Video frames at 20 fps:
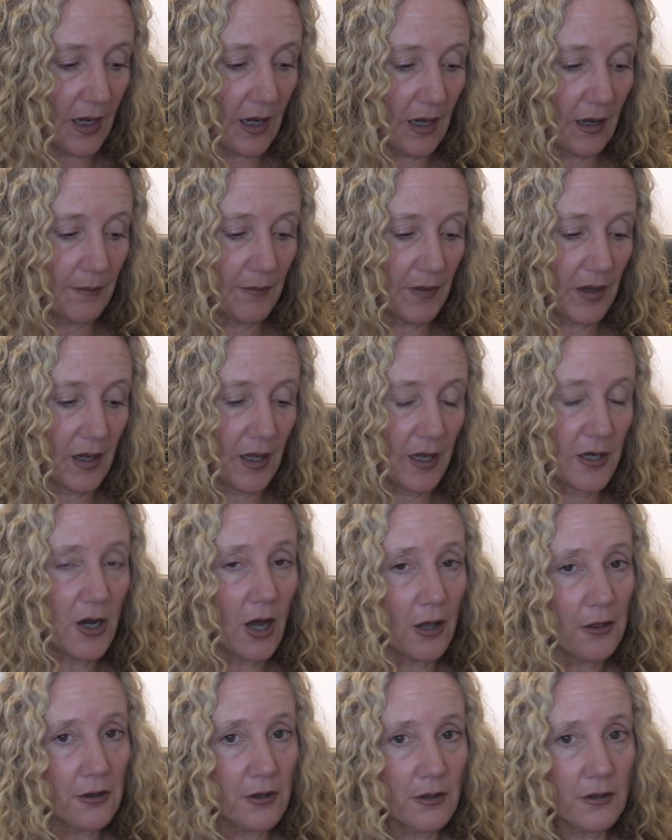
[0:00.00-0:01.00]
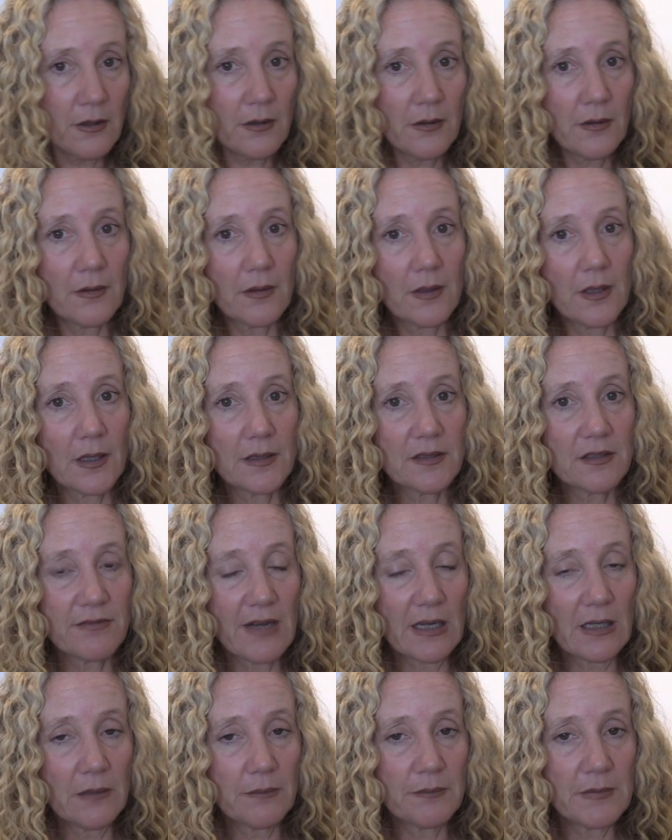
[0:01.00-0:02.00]
Another
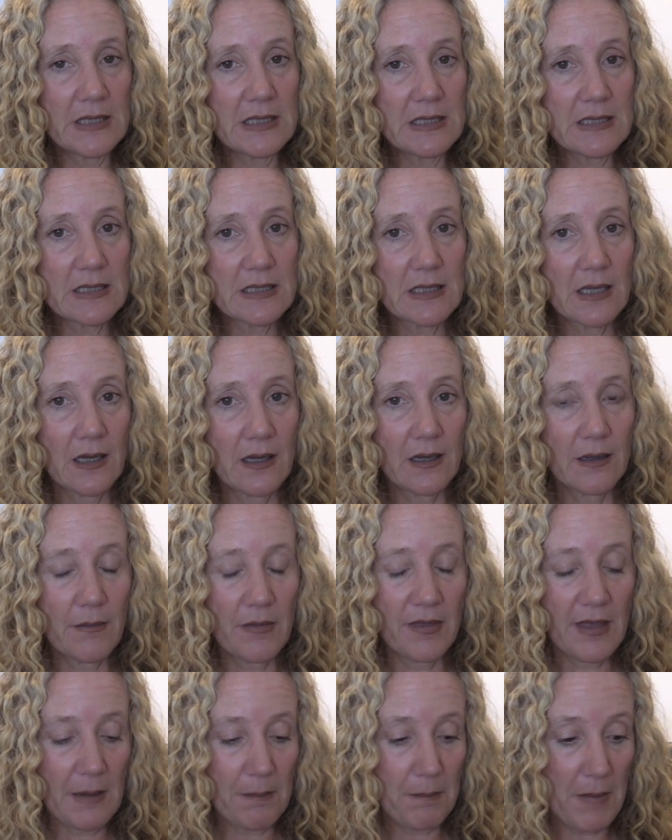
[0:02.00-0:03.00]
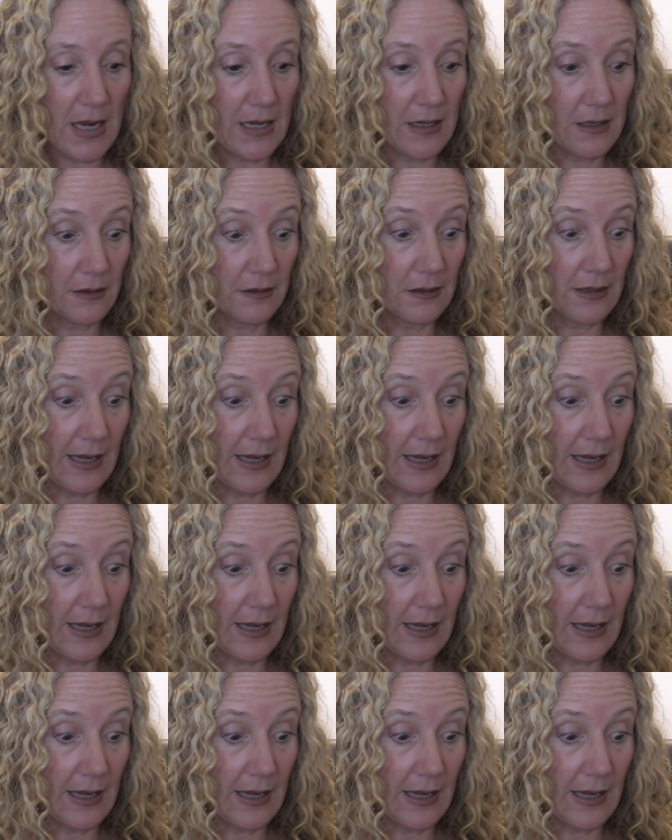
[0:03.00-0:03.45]
development that may